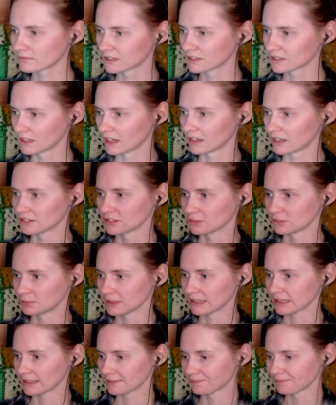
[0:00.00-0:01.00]
Gosh,
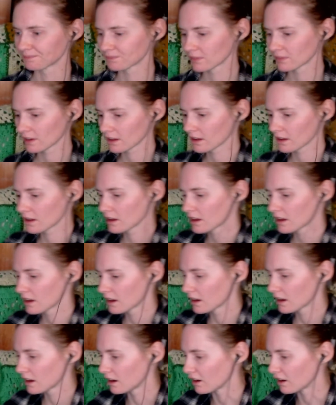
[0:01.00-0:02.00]
big.
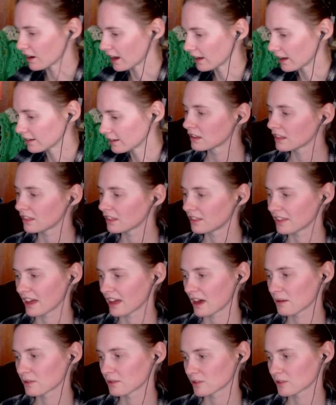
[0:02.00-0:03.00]
Okay.
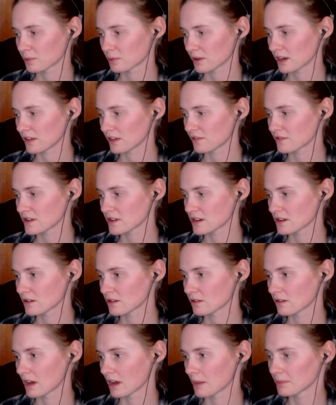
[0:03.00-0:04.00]
That was pretty freaking
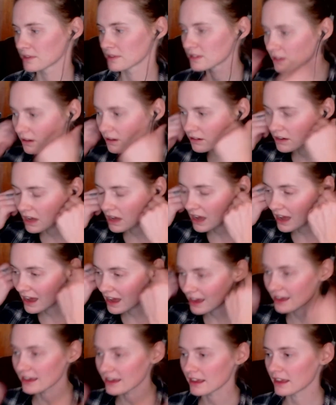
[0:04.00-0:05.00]
cool episode.
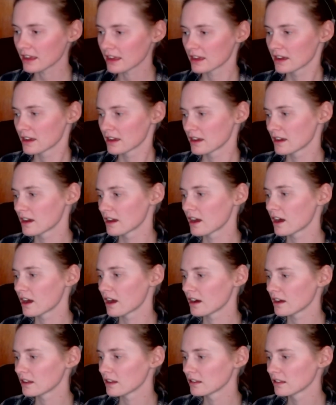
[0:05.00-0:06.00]
I
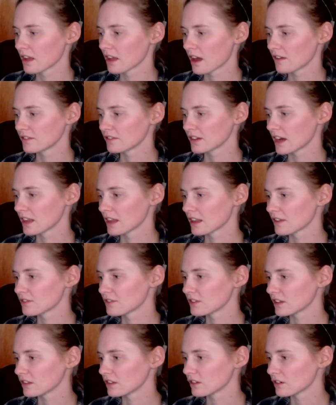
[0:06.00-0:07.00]
loved it. I love
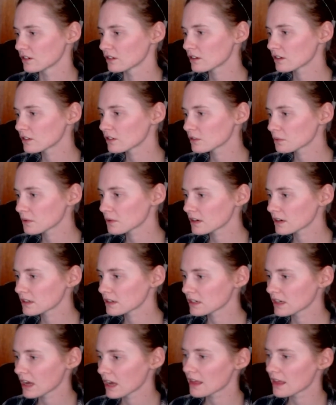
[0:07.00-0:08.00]
seeing the girls work
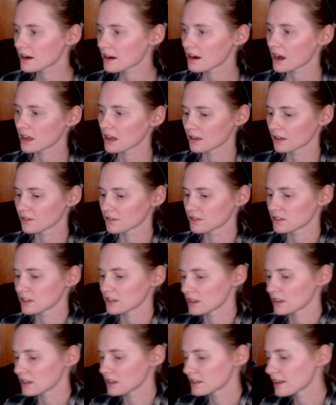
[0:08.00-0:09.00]
together. I love
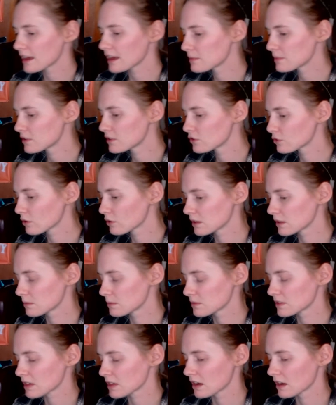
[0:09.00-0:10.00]
seeing them enjoy
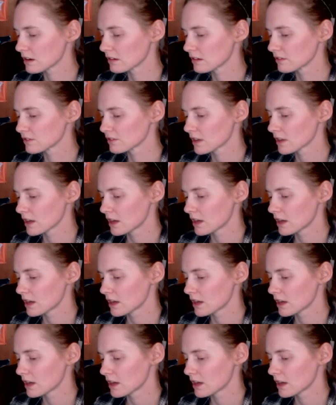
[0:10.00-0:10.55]
themselves.